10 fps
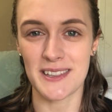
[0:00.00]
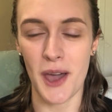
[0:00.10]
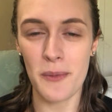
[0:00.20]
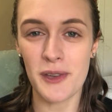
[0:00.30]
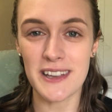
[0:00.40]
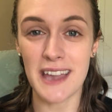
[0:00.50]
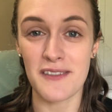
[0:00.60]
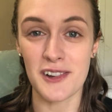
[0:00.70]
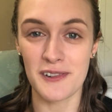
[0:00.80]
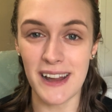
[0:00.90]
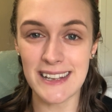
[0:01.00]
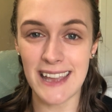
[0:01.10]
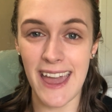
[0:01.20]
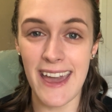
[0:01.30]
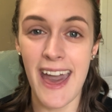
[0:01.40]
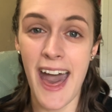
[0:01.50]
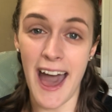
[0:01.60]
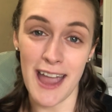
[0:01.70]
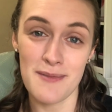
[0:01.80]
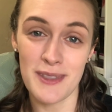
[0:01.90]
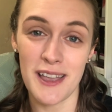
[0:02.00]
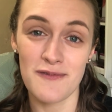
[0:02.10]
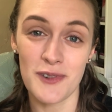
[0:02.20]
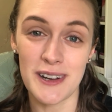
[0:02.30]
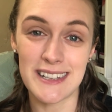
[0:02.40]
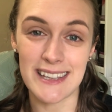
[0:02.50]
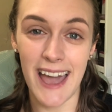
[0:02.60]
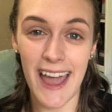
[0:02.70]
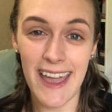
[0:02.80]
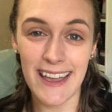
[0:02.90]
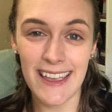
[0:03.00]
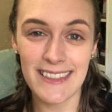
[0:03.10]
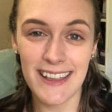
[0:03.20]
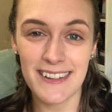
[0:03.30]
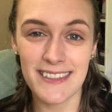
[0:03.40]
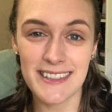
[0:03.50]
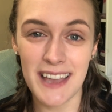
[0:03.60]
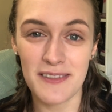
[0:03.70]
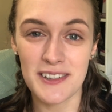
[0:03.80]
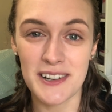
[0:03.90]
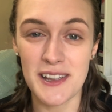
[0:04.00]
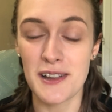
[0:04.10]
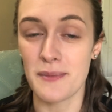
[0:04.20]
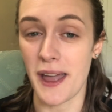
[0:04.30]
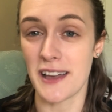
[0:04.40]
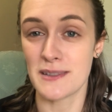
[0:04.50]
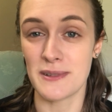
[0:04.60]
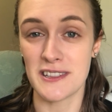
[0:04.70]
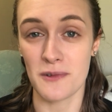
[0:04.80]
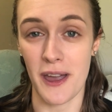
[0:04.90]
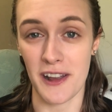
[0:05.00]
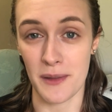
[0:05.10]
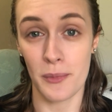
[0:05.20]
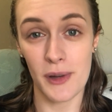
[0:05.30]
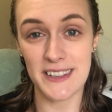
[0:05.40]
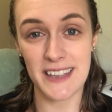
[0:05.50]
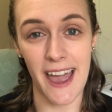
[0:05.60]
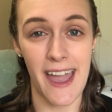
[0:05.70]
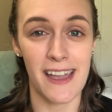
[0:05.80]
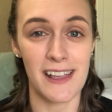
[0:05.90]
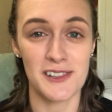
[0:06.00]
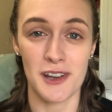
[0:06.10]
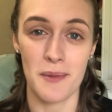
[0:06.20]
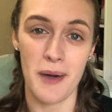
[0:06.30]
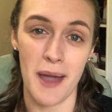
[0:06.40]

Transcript: So I hope you guys have a great day. I am looking forward to kayaking later this afternoon. My husband's away on a boys kayaking trip.